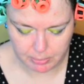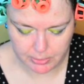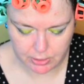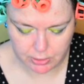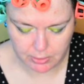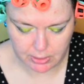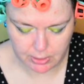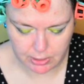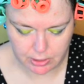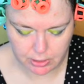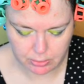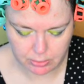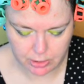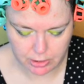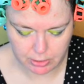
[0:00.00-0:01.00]
between the
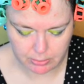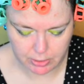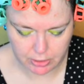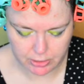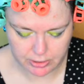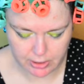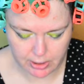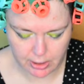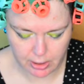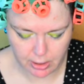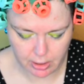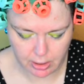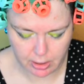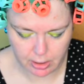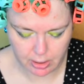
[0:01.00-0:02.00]
two shimmers
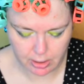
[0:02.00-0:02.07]
there.